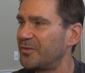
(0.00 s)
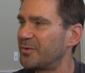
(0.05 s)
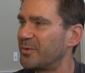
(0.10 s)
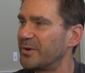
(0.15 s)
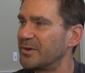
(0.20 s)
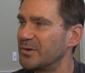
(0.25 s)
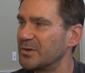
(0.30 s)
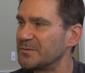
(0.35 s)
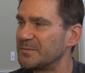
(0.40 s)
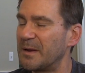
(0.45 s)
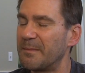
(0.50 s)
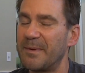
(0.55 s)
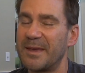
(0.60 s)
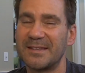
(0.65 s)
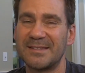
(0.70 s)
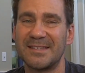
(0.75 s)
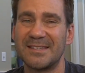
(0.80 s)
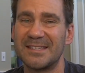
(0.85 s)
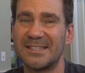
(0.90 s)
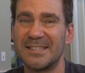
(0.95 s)
to reduce my
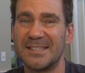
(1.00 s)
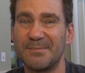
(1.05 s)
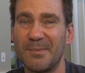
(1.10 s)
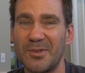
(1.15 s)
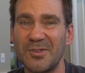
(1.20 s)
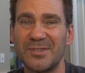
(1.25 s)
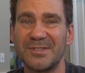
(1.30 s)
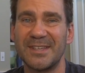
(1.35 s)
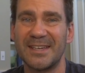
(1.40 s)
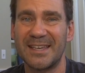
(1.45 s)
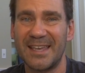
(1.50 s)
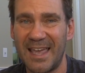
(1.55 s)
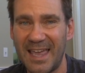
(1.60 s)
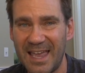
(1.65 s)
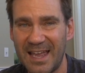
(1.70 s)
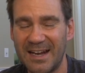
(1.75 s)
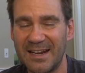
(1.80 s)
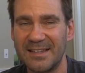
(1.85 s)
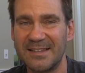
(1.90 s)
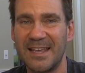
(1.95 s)
basis as much as I
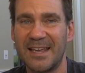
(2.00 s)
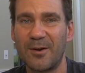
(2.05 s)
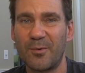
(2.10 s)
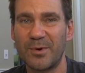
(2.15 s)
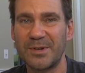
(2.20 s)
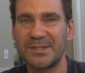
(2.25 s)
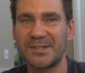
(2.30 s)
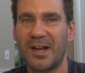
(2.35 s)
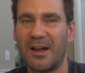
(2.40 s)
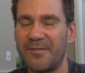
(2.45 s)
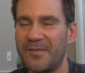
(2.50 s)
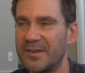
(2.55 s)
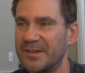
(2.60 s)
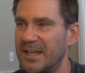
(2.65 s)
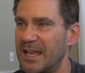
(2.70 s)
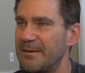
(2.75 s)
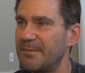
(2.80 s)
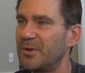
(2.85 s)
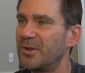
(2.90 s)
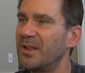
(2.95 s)
can and take risk off the
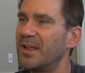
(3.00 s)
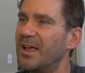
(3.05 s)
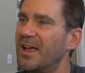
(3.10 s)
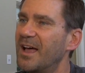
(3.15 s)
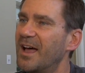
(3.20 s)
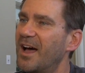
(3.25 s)
table.